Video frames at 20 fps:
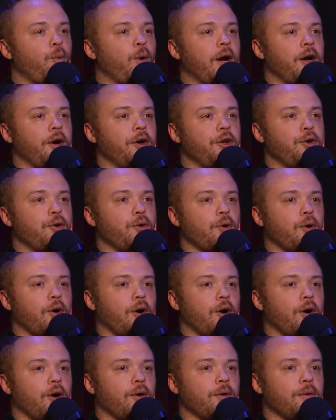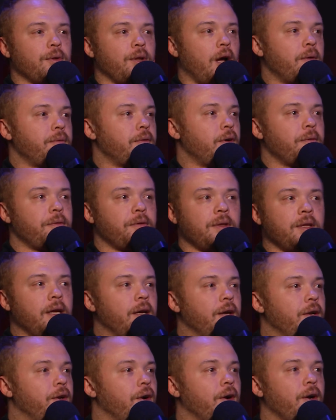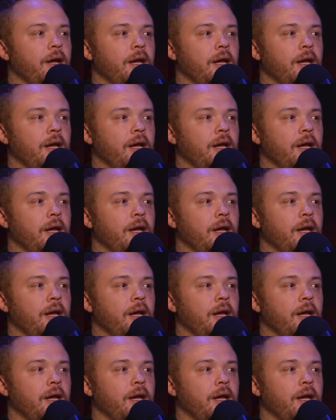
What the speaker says: where your love of theater,